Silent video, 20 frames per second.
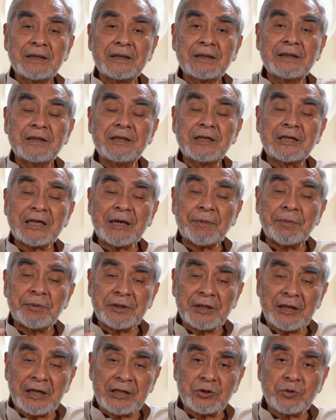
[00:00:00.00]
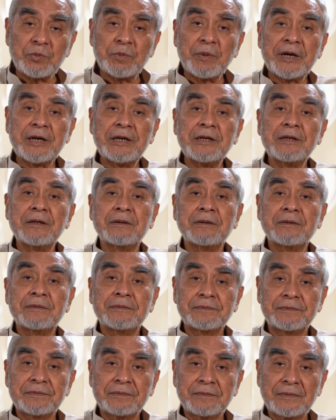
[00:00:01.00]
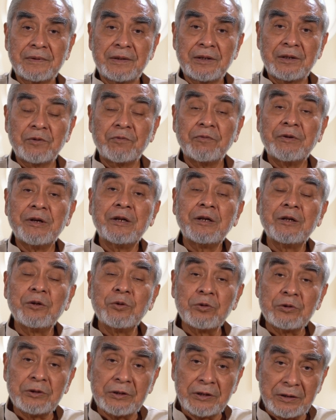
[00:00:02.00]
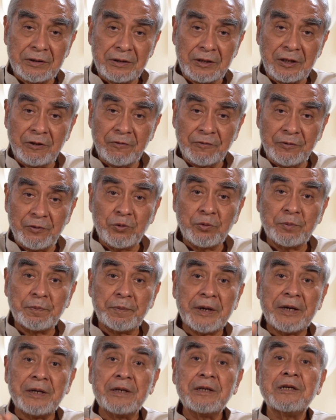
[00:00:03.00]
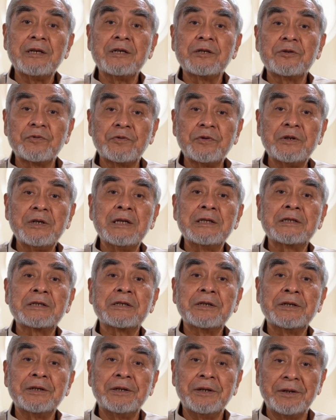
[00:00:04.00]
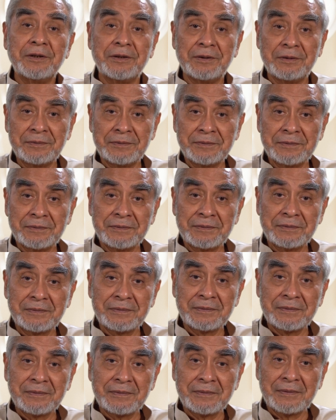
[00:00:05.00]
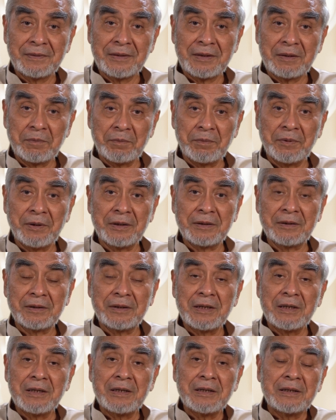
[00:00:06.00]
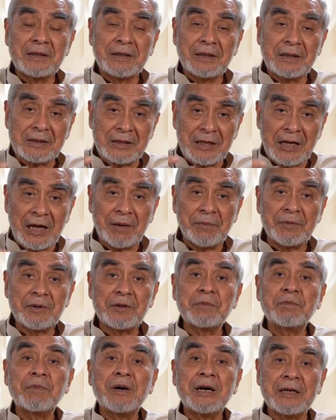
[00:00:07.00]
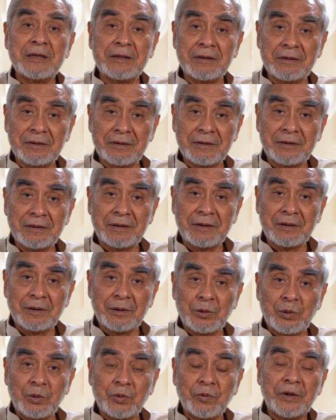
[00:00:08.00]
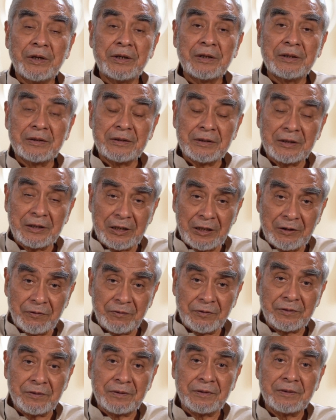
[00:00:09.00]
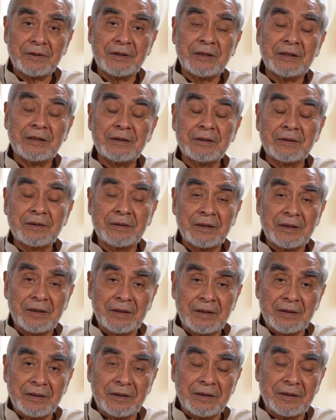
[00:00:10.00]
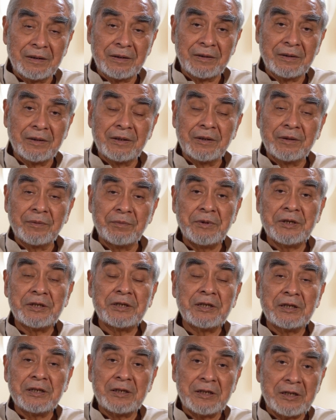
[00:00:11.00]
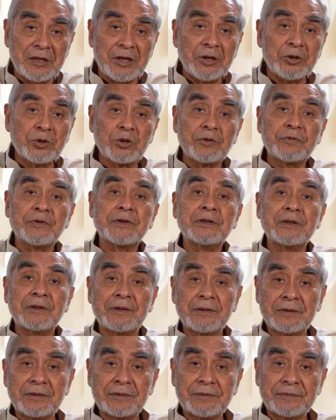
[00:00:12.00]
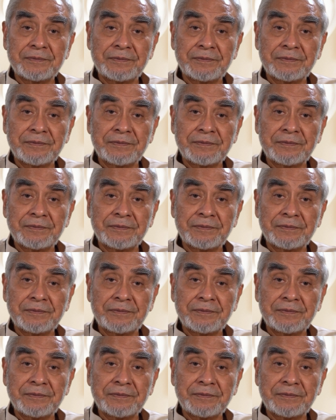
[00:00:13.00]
The capitalist mind, when loses a few pennies, feels hurt. But Islamic mind, when gives in meeting needs of others,